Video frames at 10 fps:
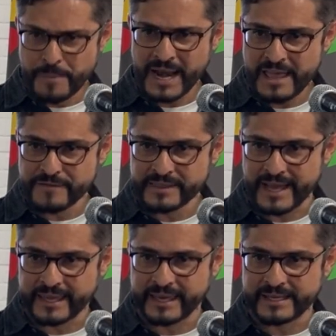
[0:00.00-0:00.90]
Can you believe
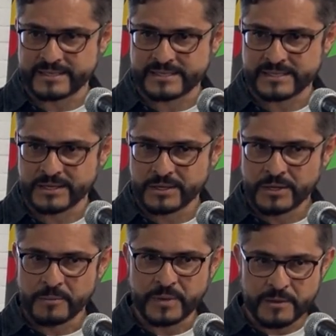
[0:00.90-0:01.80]
in that, kids?
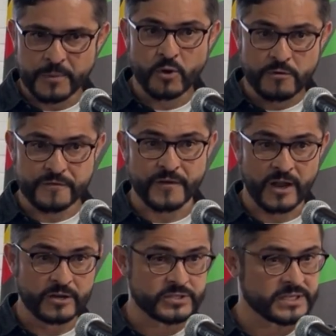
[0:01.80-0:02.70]
People who
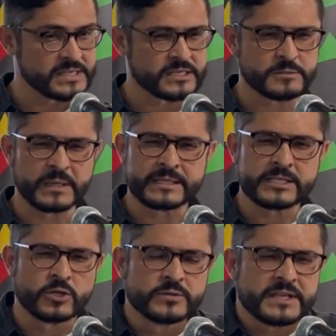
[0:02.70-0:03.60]
follow Jesus, but
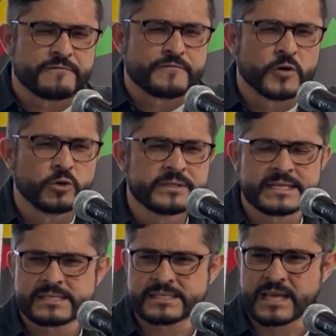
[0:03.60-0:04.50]
they don't
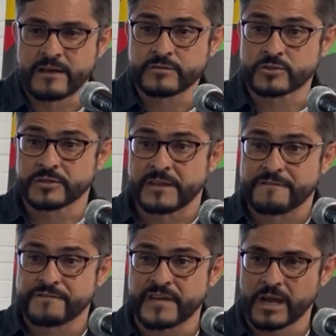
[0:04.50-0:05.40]
devote themselves to
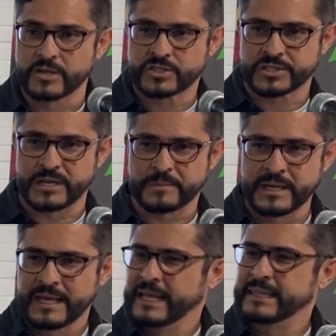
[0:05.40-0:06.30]
the fellowship,
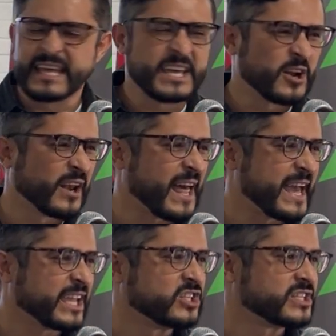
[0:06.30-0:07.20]
they don't
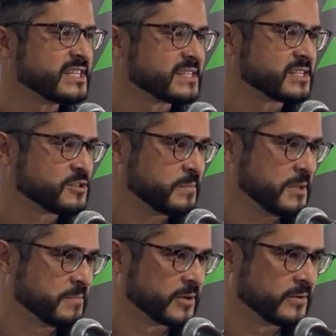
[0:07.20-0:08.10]
like Jesus
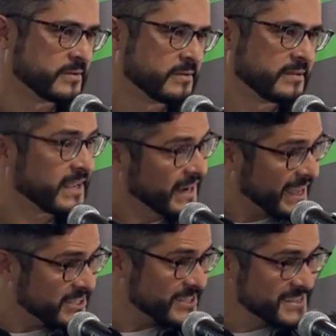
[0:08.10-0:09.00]
people. They
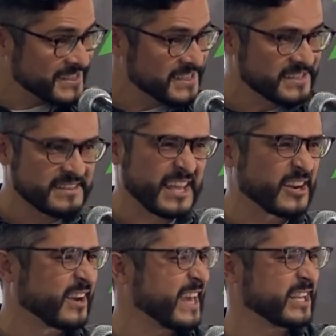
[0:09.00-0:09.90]
like Jesus,
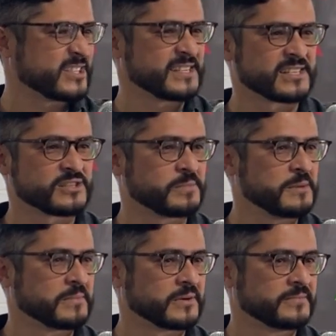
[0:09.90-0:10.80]
they don't like Jesus
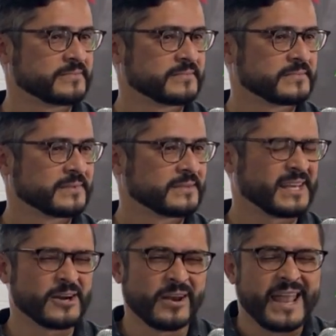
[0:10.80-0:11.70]
people.
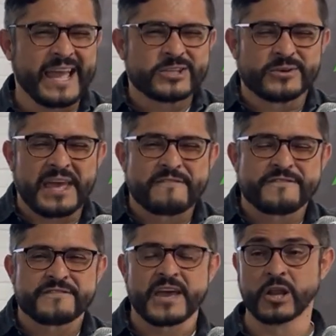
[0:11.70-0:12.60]
They don't like to
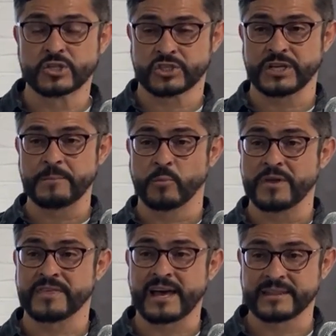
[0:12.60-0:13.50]
have fellowship
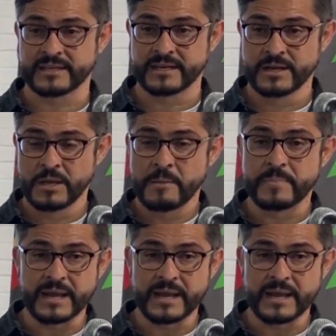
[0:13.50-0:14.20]
with other